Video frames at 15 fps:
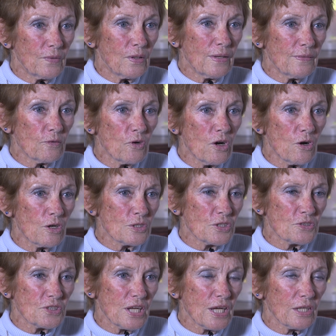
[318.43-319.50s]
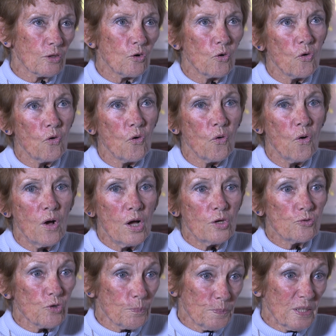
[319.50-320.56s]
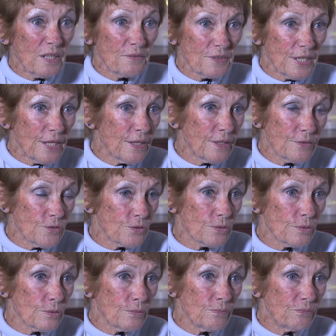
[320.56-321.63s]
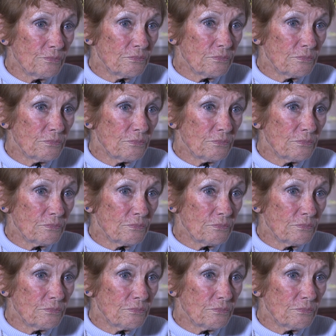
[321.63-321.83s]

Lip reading: Either a heart attack or drop down dead or